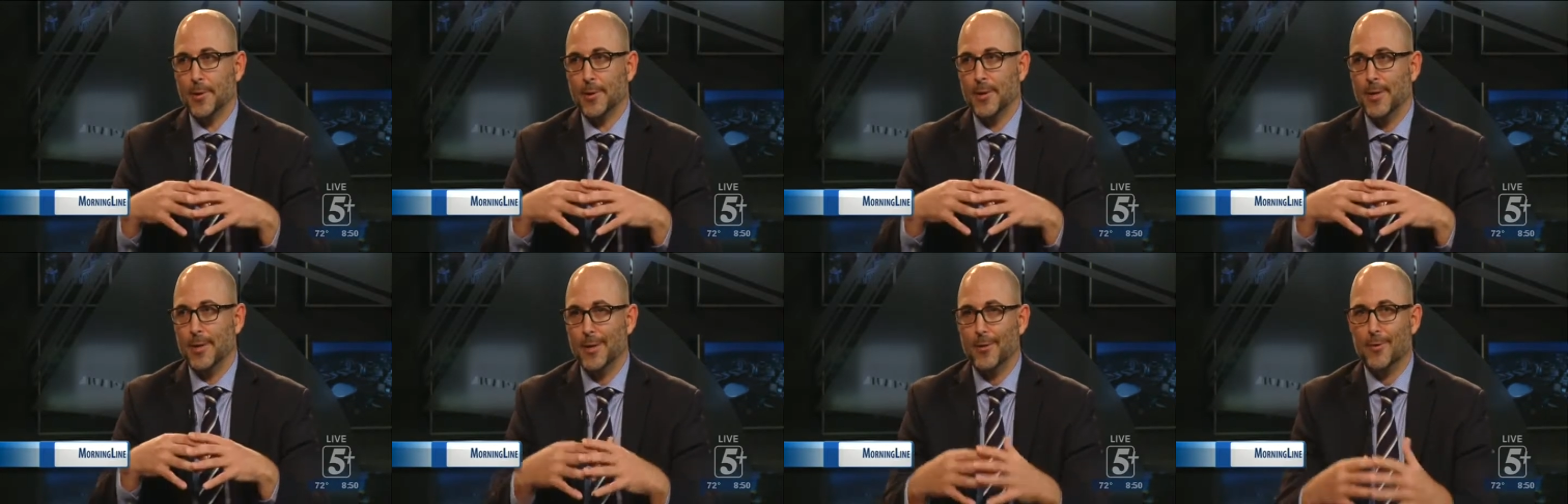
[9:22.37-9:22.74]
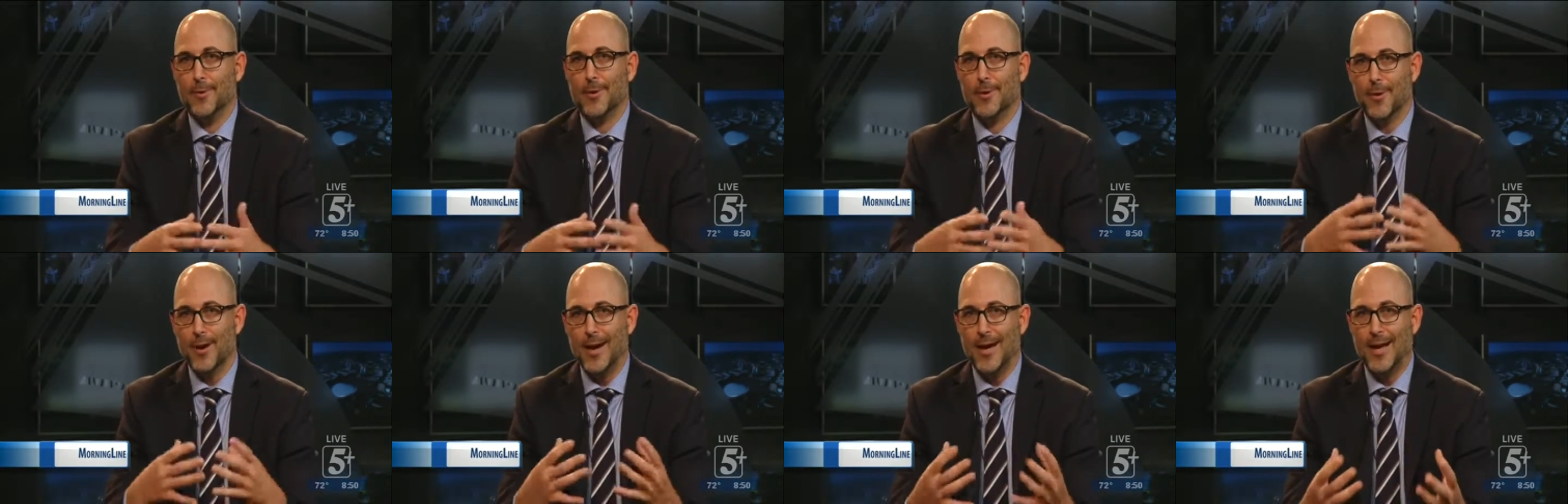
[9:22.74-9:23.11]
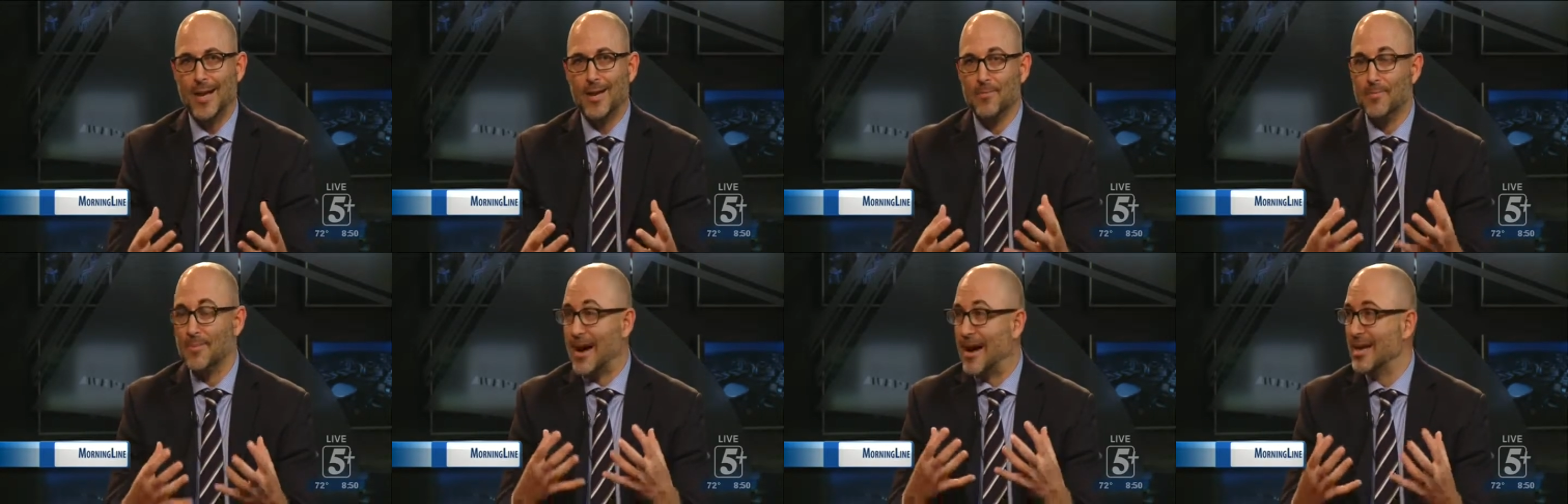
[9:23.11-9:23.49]
you know,
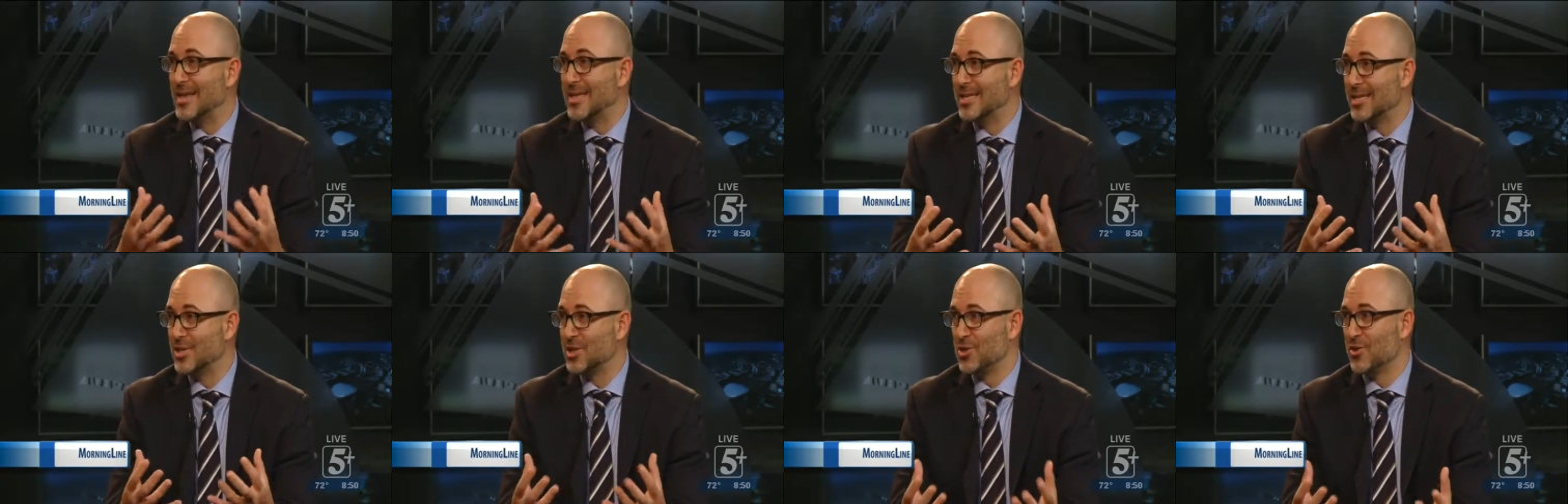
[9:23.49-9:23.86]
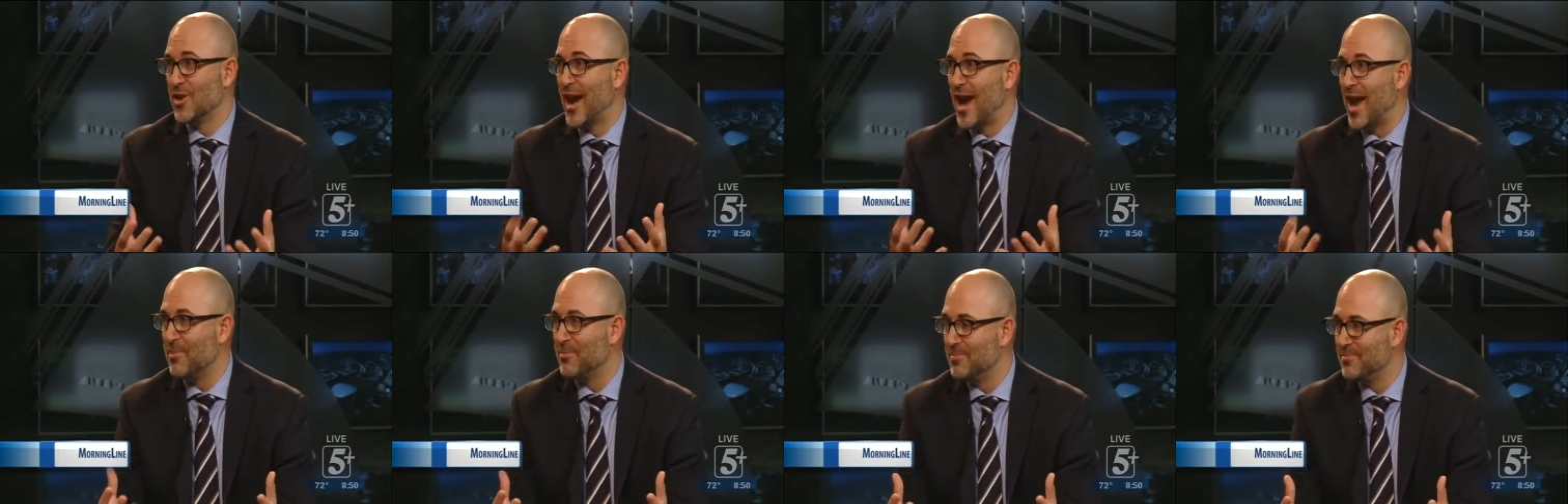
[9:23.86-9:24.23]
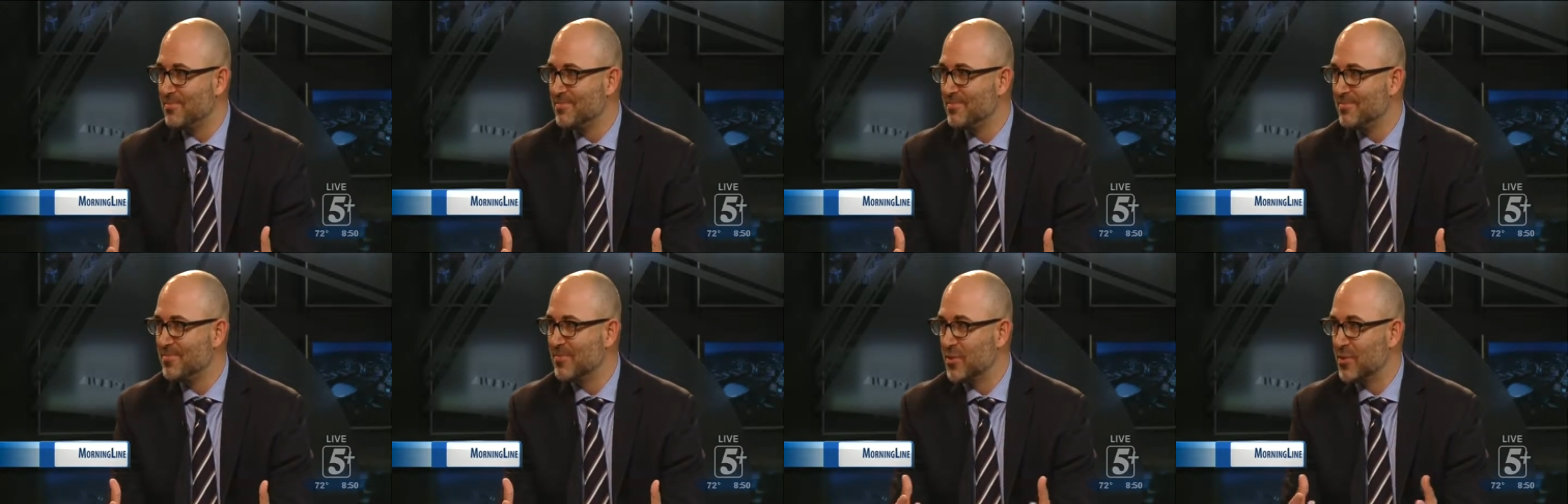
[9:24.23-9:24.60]
creating mice trap
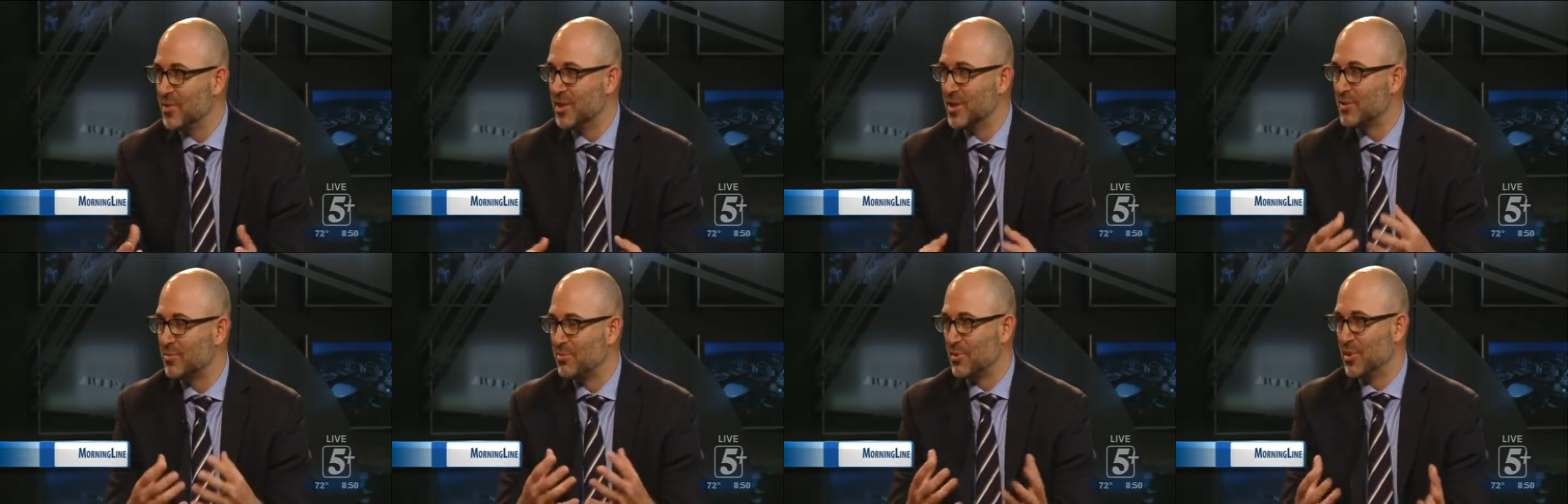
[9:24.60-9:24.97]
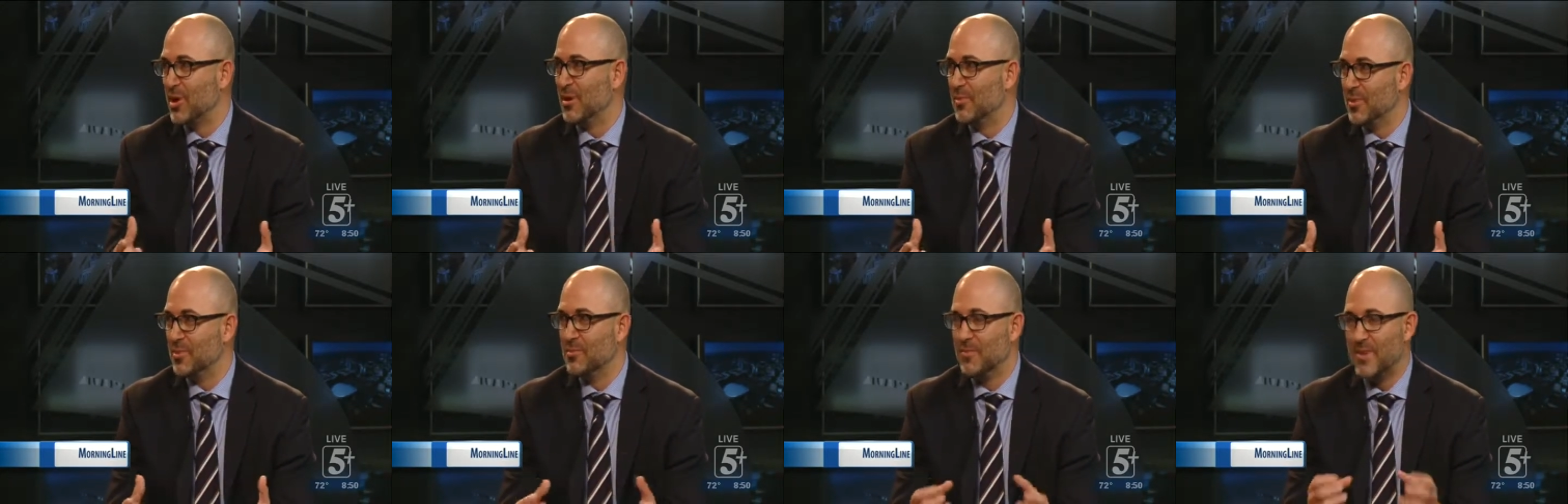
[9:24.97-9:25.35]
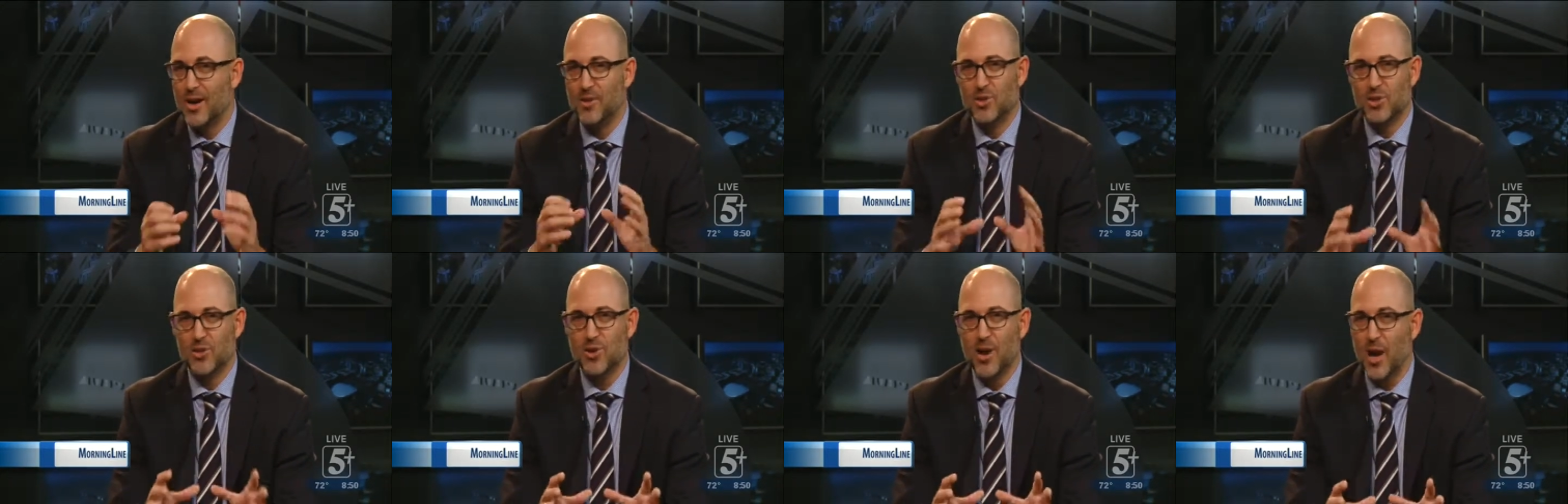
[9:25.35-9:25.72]
for this problem,
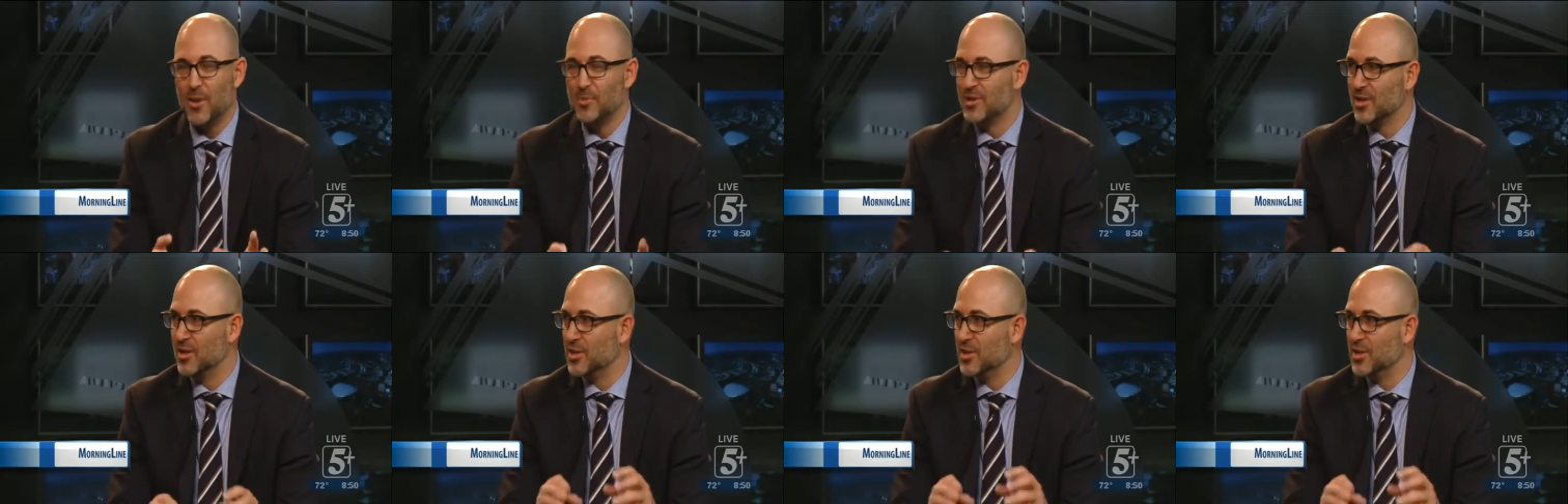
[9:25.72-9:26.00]
mouse traps.